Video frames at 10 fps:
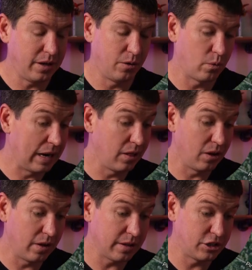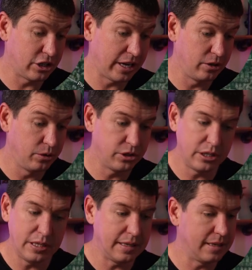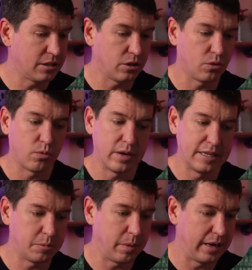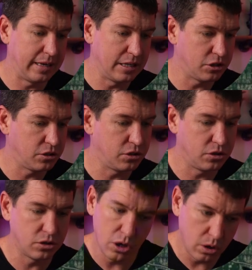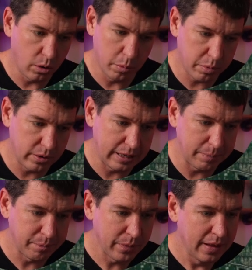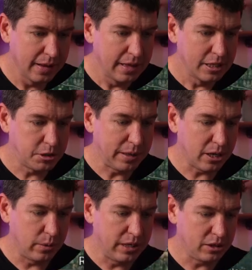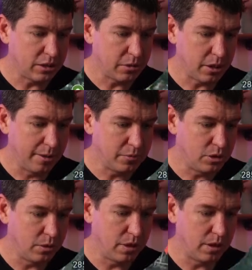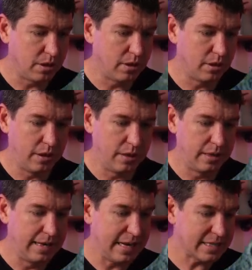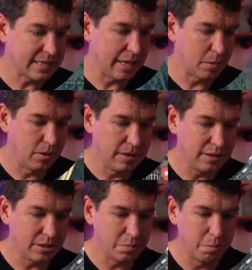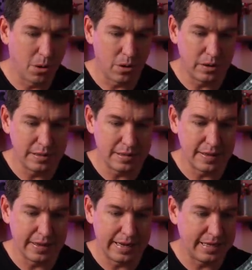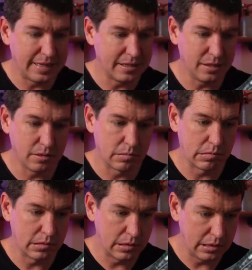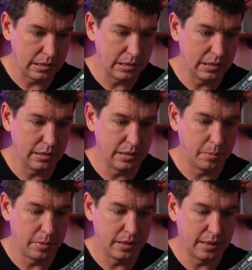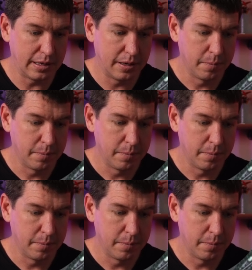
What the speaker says: right along the Chattahoochee, it's a great spot. It's so pretty. Speaking of which, comes to our next neighborhood. This is Martin's Landing. This is a really big